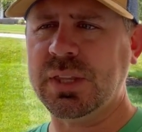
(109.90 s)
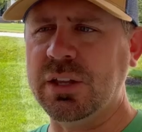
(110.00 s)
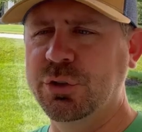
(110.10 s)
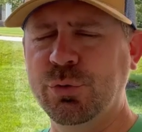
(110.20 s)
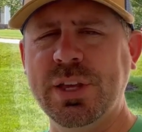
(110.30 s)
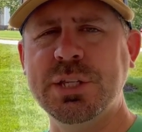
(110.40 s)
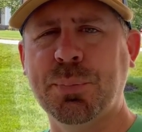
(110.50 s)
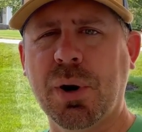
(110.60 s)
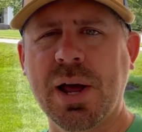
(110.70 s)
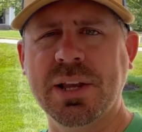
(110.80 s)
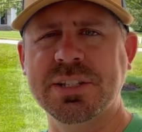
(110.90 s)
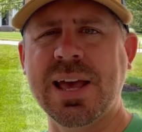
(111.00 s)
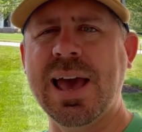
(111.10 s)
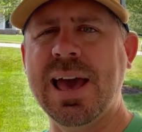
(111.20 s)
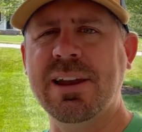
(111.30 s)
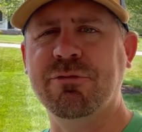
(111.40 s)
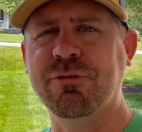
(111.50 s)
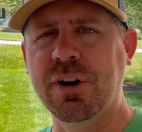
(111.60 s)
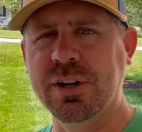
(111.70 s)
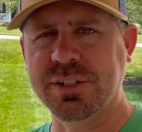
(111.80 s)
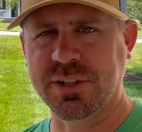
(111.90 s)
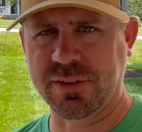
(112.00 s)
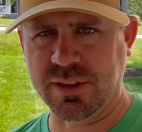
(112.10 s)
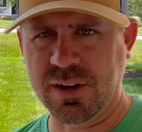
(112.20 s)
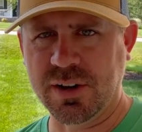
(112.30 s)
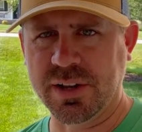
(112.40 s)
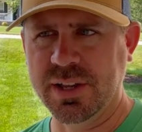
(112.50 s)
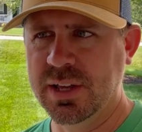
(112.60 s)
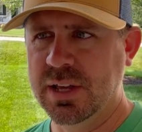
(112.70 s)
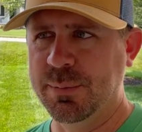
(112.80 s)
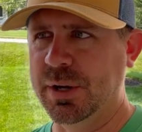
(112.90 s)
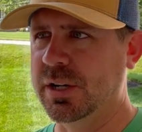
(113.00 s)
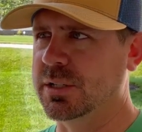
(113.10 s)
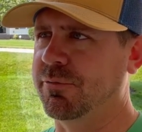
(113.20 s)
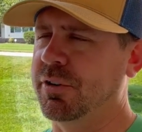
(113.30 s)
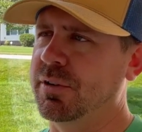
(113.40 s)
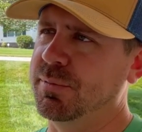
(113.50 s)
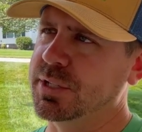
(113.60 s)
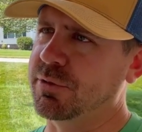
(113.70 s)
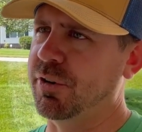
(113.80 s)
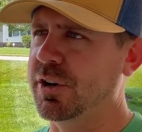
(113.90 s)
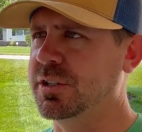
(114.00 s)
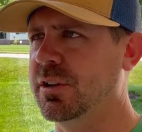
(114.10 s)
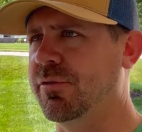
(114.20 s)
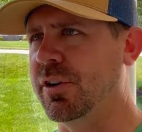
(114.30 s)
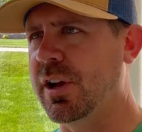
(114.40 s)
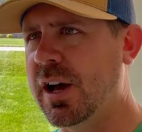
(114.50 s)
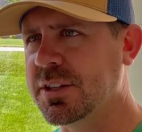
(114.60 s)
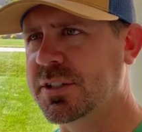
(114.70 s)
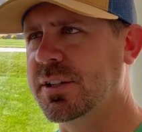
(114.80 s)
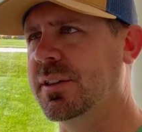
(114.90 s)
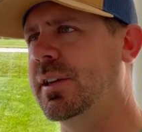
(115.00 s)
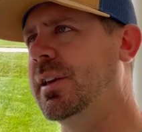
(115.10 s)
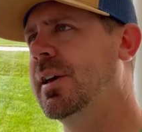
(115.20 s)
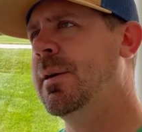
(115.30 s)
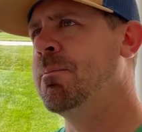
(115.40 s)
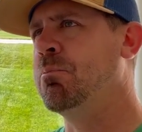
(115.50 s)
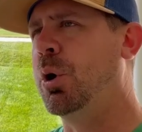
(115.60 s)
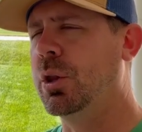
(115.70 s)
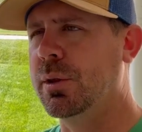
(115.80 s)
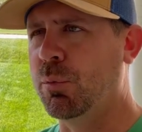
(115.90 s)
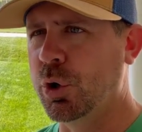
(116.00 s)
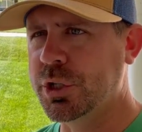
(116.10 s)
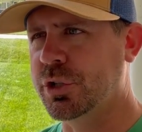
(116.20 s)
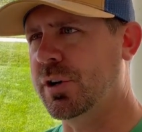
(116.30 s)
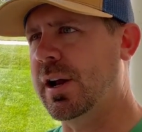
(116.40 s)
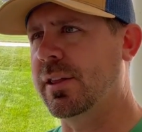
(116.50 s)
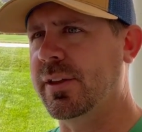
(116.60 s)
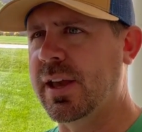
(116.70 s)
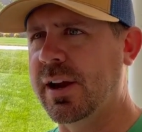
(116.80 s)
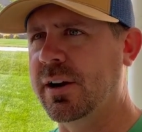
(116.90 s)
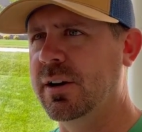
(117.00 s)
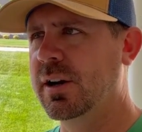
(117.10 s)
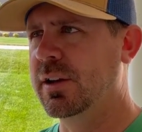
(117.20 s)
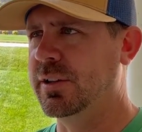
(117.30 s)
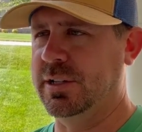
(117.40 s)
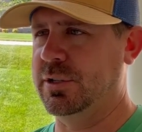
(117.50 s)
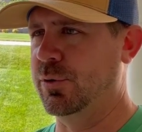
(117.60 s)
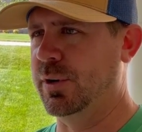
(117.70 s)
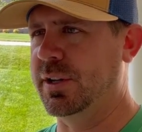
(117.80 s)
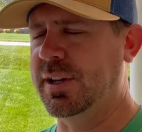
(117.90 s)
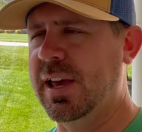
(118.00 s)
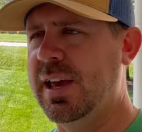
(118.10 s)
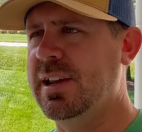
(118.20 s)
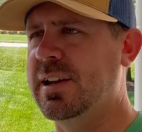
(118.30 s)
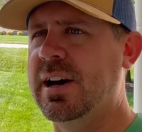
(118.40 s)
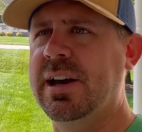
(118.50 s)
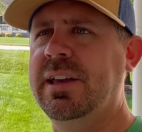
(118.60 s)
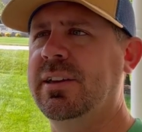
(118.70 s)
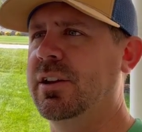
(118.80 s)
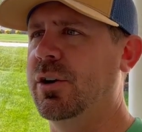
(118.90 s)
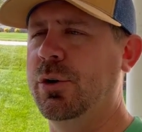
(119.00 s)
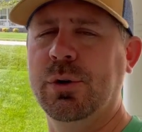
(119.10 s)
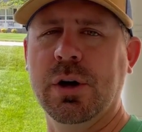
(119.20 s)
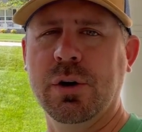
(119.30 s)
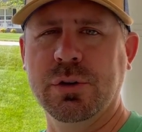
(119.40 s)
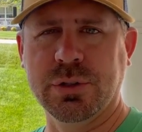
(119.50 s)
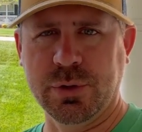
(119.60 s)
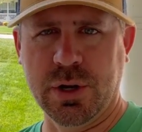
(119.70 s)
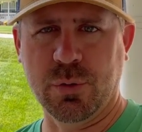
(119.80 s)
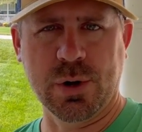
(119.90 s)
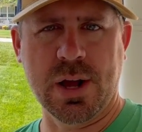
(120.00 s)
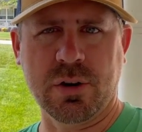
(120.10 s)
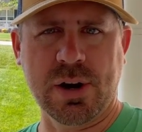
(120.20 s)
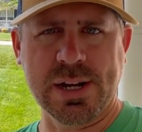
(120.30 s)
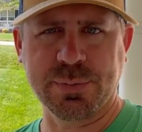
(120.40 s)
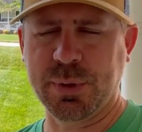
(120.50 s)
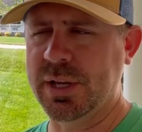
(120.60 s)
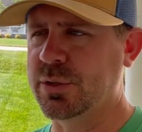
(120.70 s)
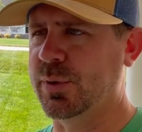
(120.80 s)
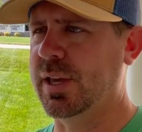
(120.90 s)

do these products add fungus to the lawn? Because if they're, Mr. Ferguson, if they're constantly pulling moisture out of the air, it's doing it day, night, who knows? We're not grass blades. We